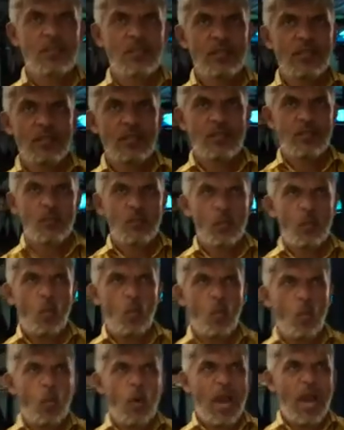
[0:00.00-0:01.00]
fishing nets.
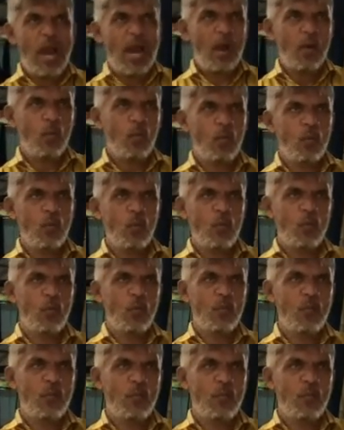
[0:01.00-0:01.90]
They're a big thing